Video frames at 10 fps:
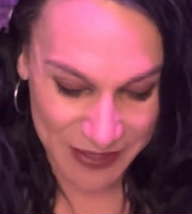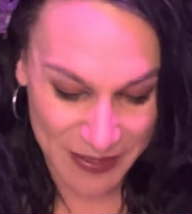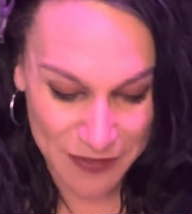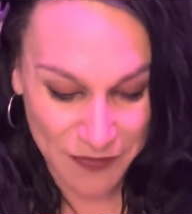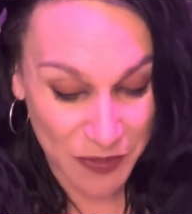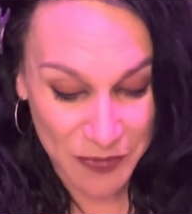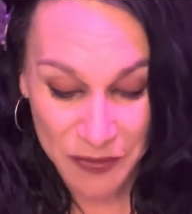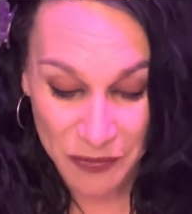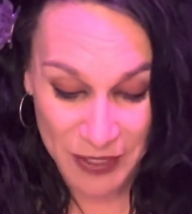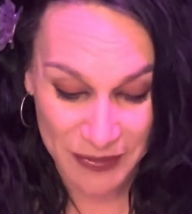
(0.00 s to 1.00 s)
During a full
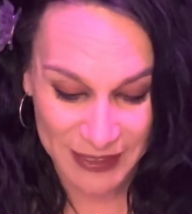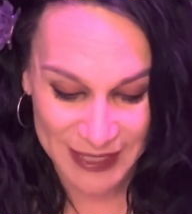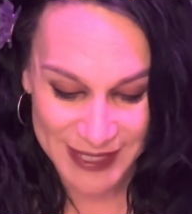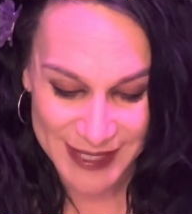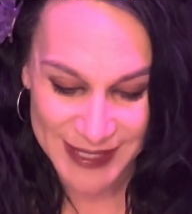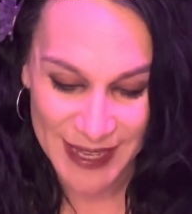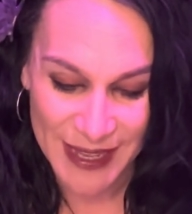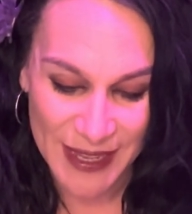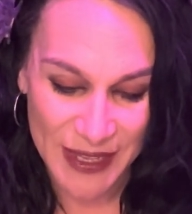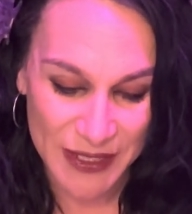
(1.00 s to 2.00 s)
moon, we release.
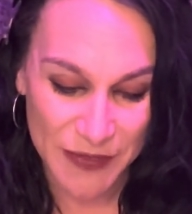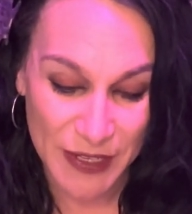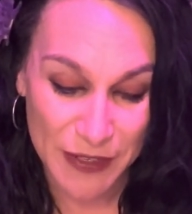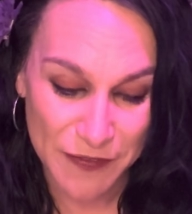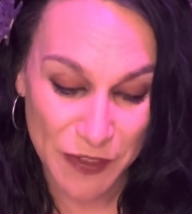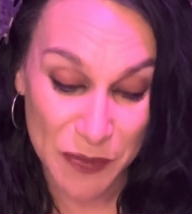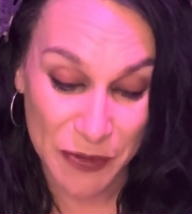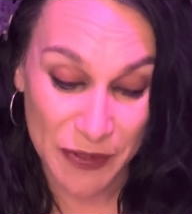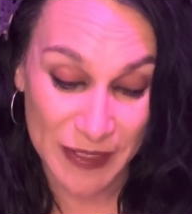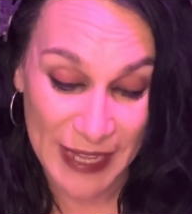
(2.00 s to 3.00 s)
You've got a full
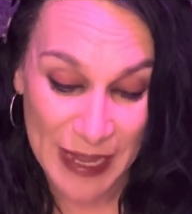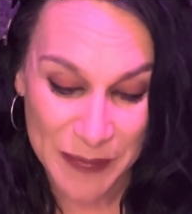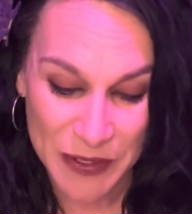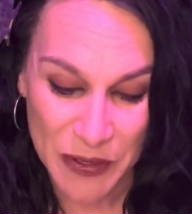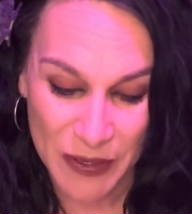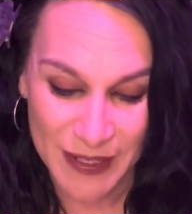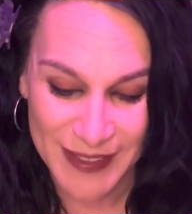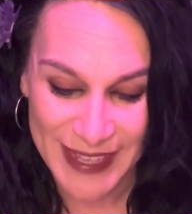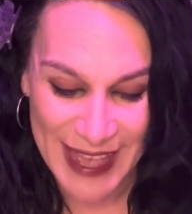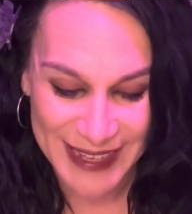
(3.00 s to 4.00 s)
moon in Capricorn,
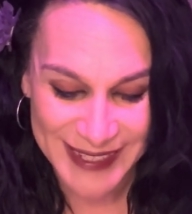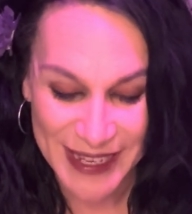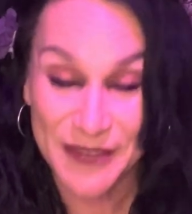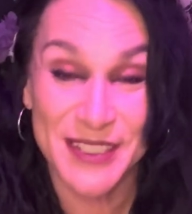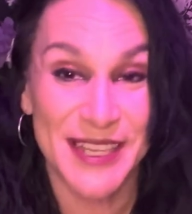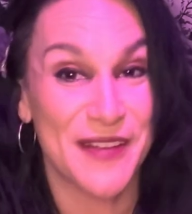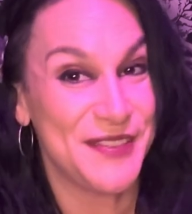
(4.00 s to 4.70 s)
the end of a tough